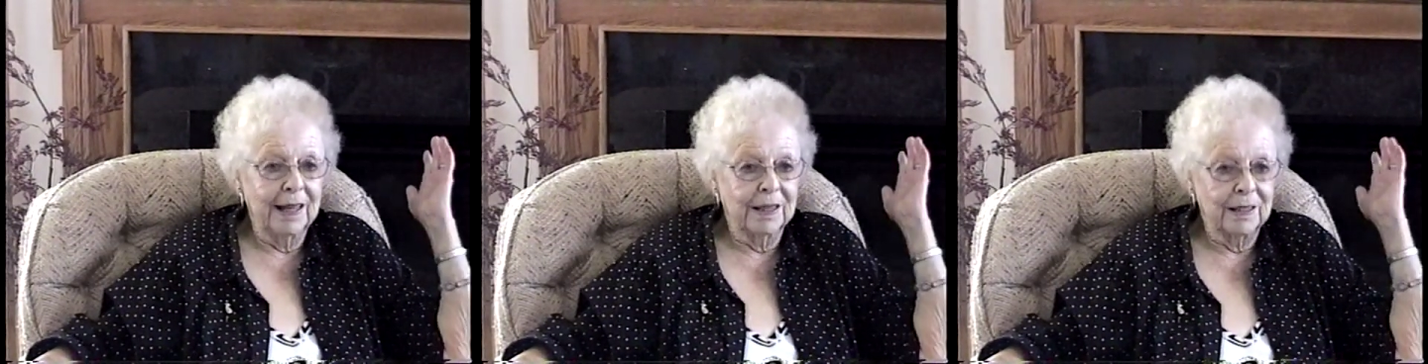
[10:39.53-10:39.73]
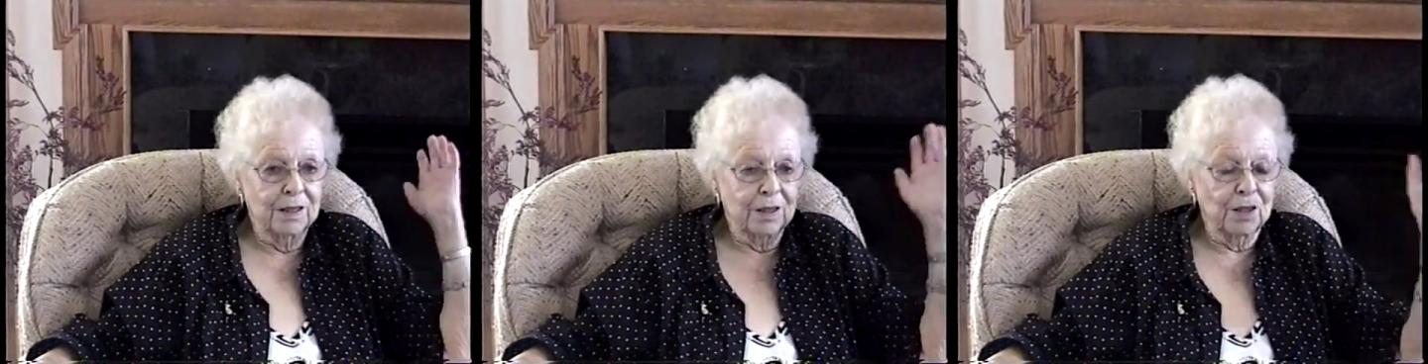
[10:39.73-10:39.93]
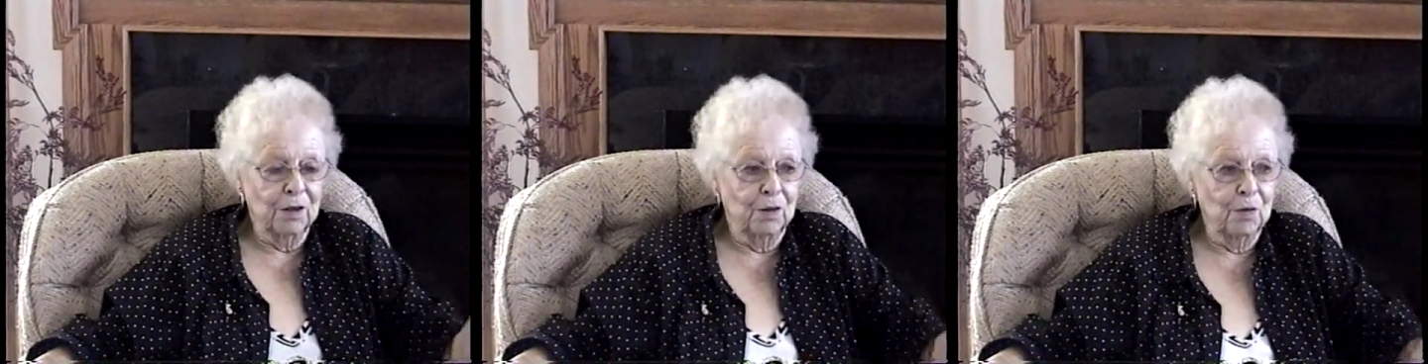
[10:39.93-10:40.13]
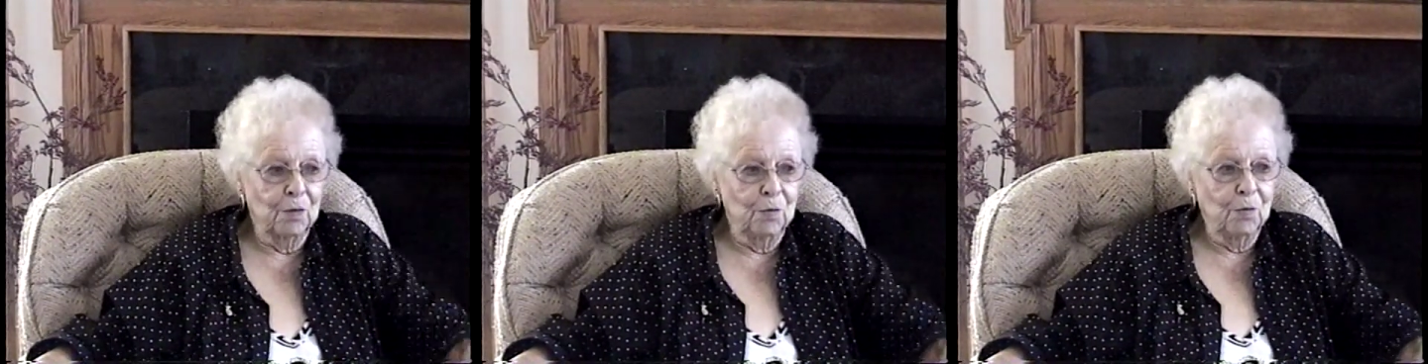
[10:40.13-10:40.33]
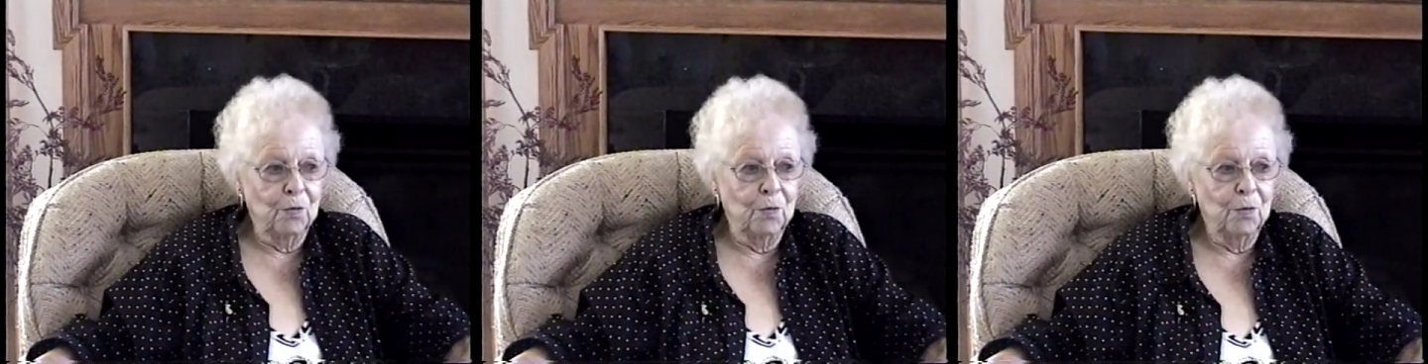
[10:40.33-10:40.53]
And
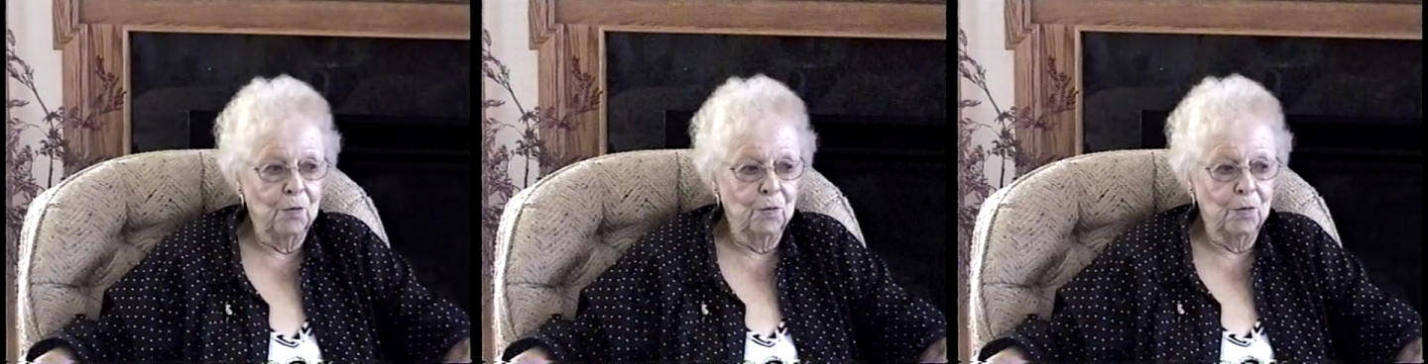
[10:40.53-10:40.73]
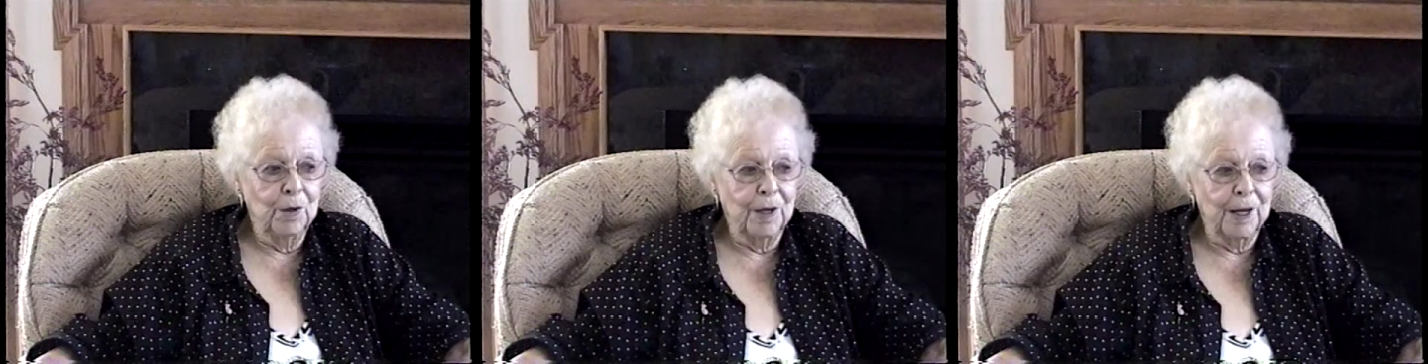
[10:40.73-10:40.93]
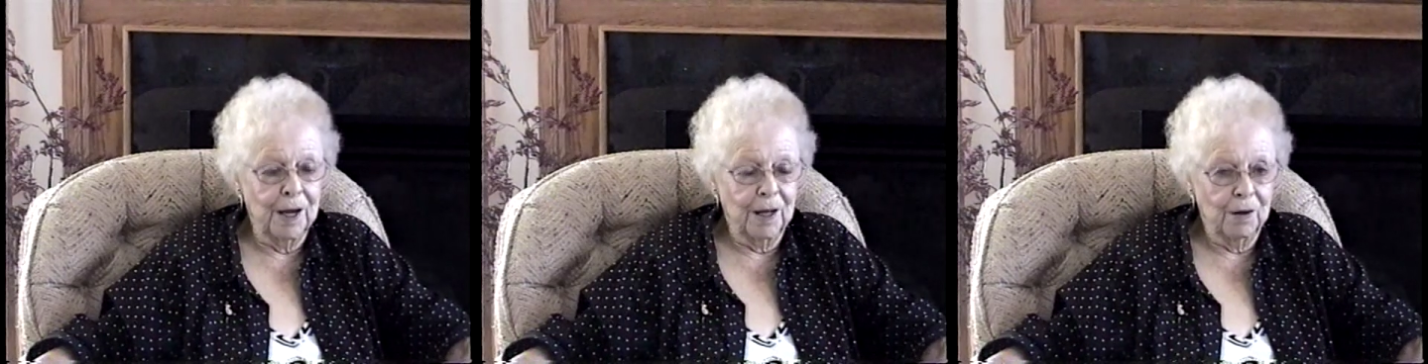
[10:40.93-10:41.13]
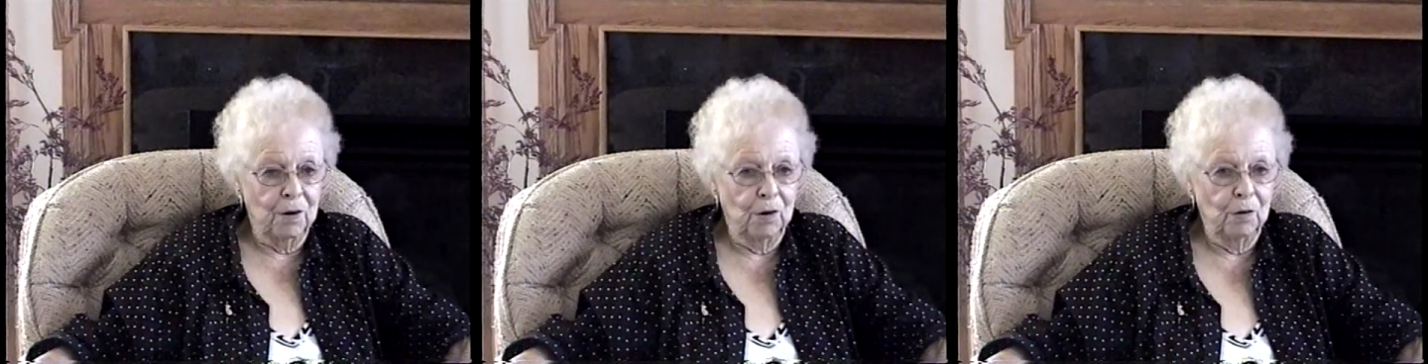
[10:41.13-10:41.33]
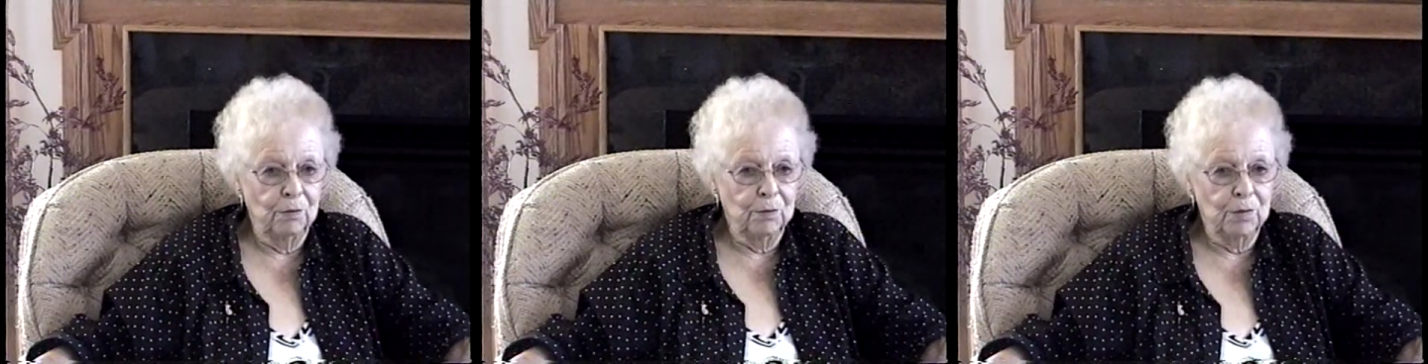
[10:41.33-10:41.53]
so we got
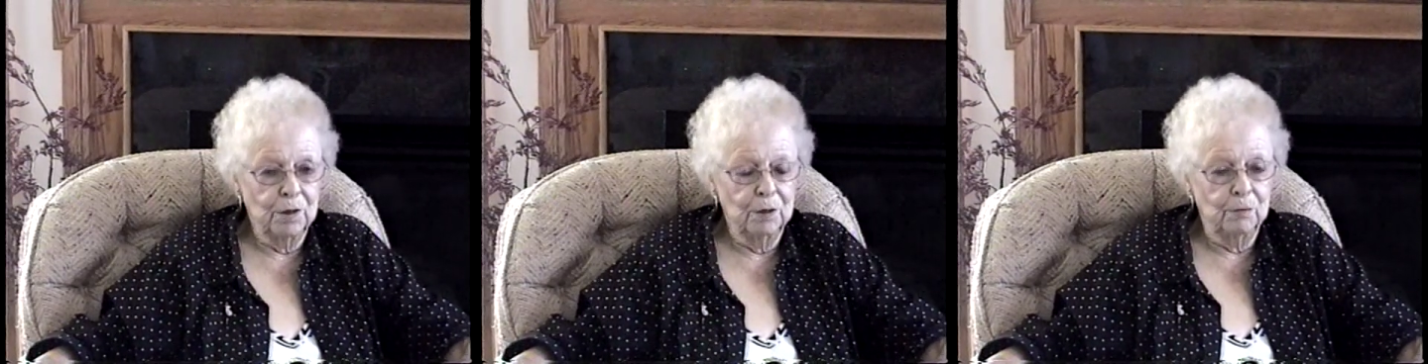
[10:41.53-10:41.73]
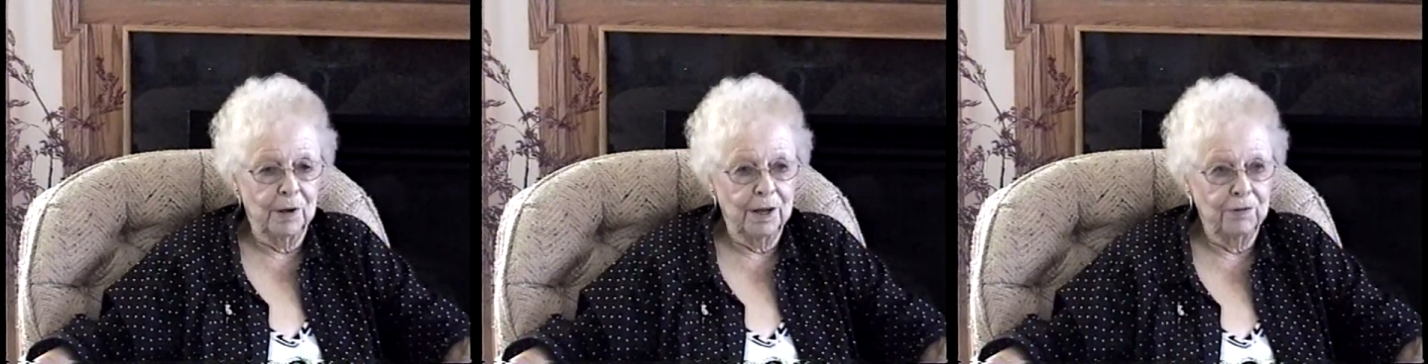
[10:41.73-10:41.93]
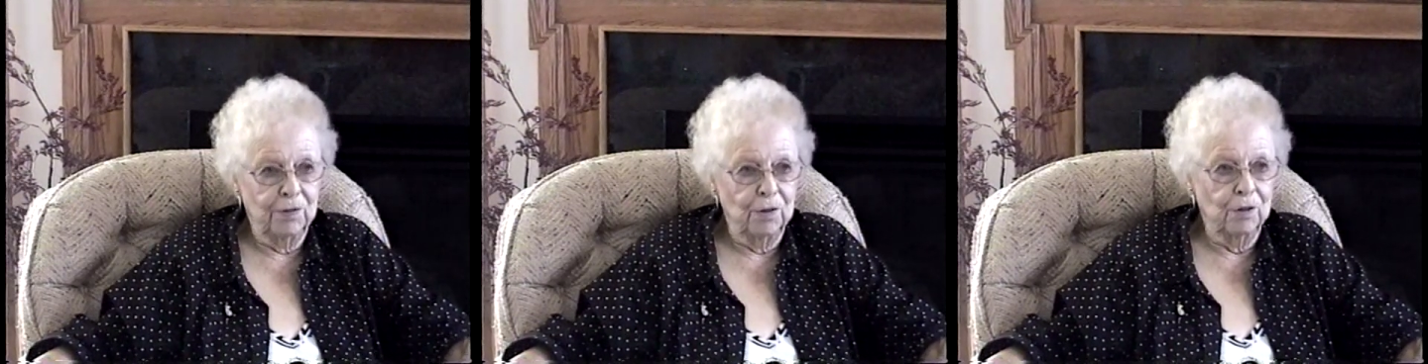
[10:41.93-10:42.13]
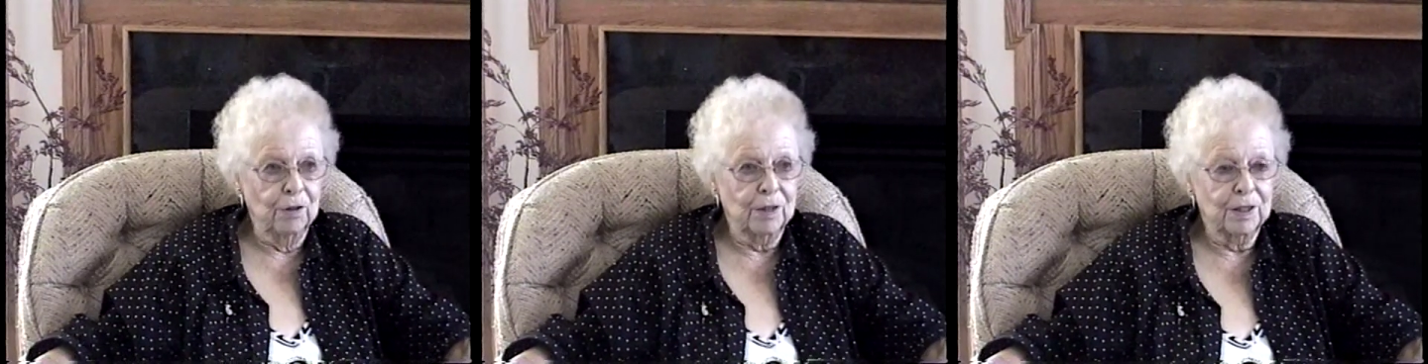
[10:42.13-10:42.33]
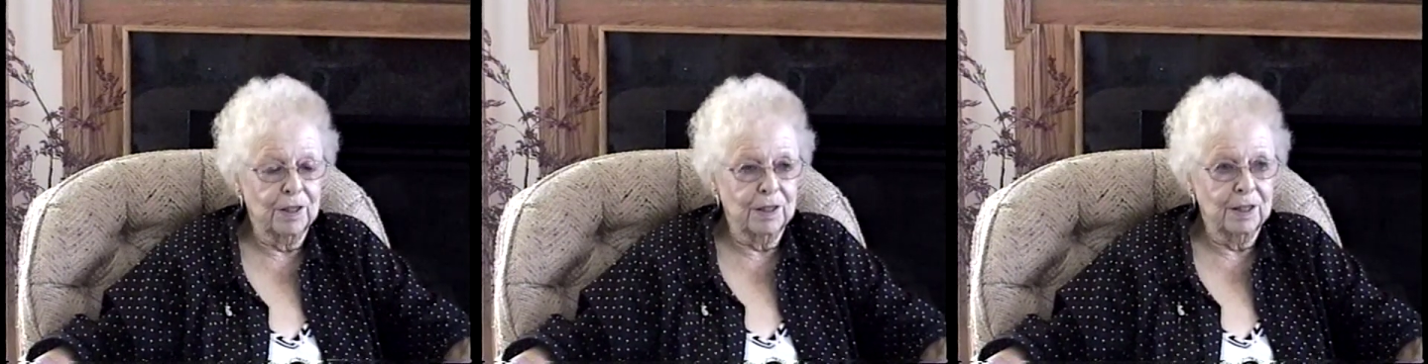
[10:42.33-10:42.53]
home to my
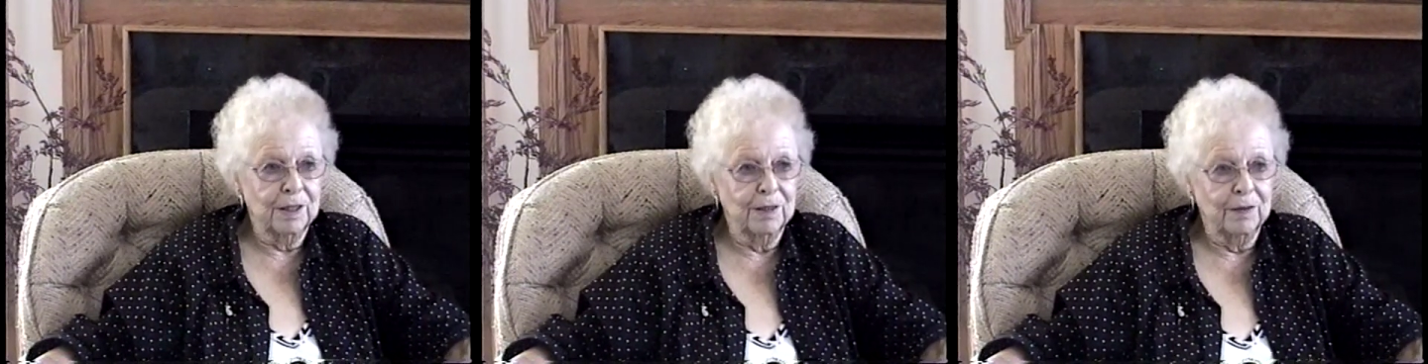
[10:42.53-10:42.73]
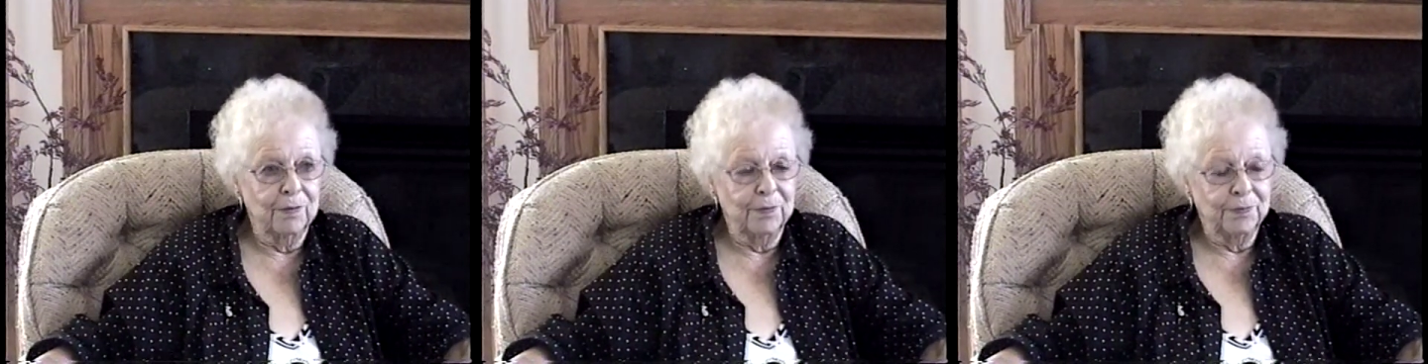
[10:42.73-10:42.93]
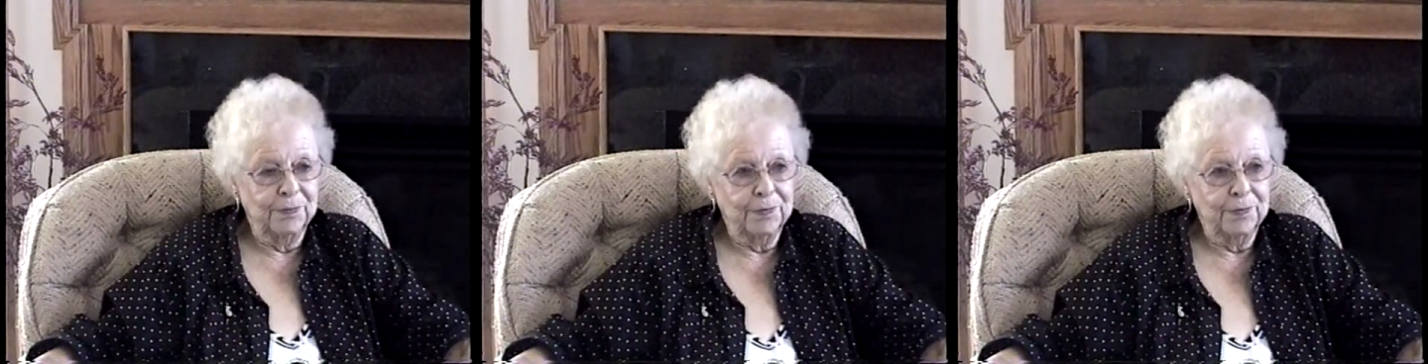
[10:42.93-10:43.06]
folks and